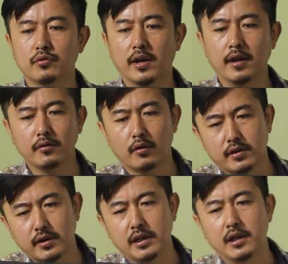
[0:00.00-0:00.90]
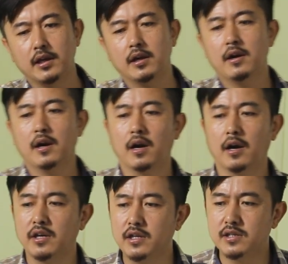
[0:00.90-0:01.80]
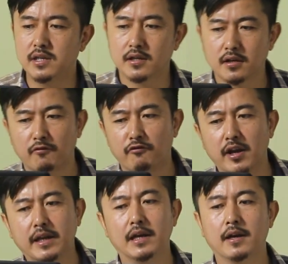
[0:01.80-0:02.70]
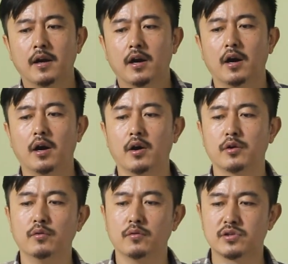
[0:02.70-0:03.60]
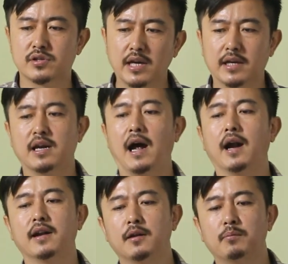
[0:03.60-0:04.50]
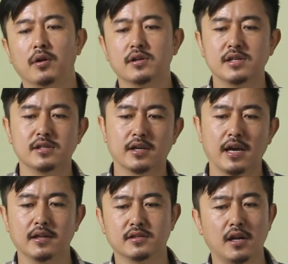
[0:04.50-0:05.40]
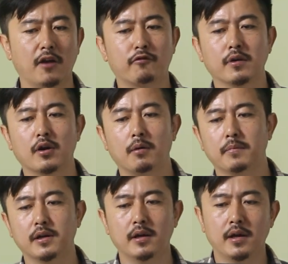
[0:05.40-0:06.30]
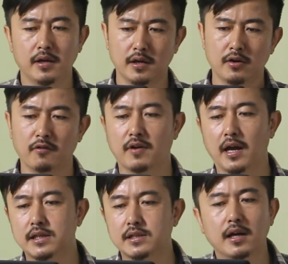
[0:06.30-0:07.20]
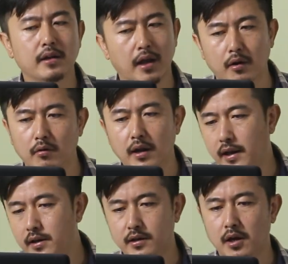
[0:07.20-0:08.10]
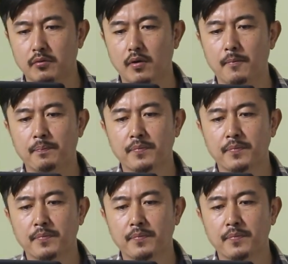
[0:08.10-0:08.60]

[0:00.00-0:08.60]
Reagan doctrine, he initiated a very strict hardline policies against left-wing government in Afghanistan, Angola, and Nicaragua.